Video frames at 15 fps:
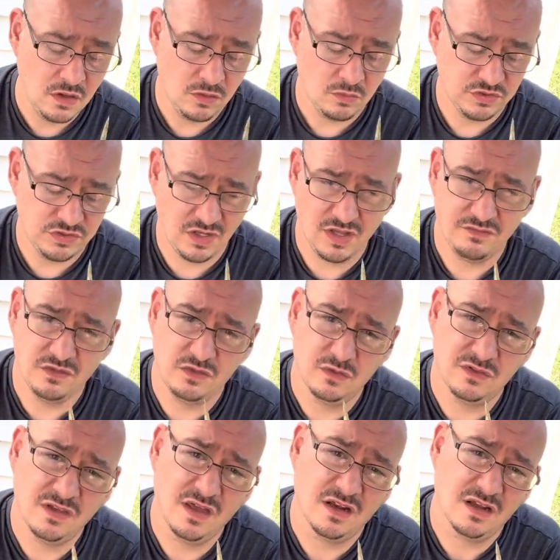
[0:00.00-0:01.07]
What you'd have to do is
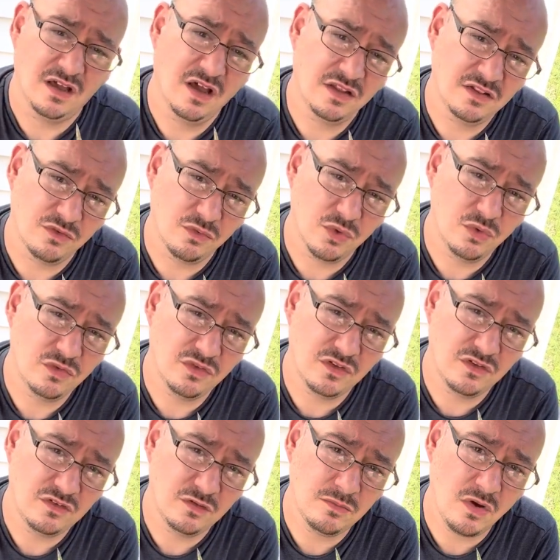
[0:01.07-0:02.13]
kind of cut the root
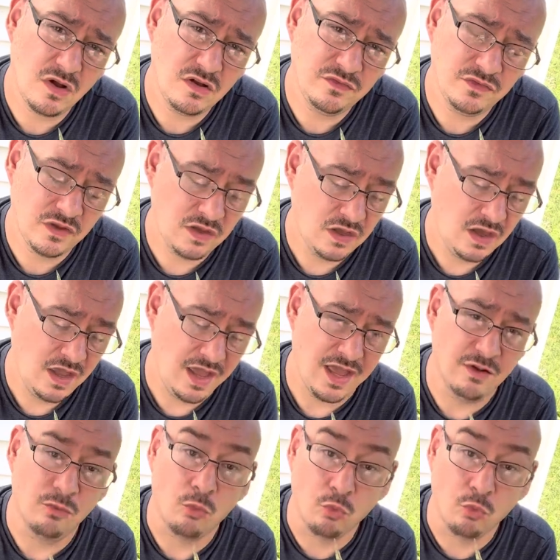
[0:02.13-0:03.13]
system off and